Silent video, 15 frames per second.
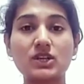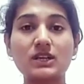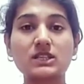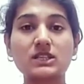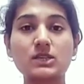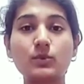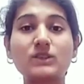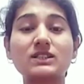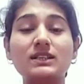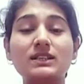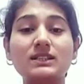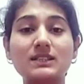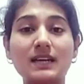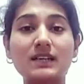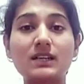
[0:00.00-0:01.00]
she was
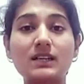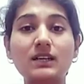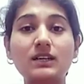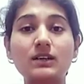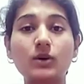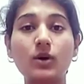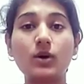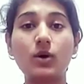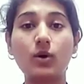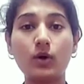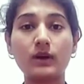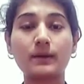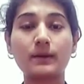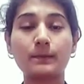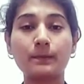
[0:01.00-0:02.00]
entitled
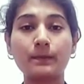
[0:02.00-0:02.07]
or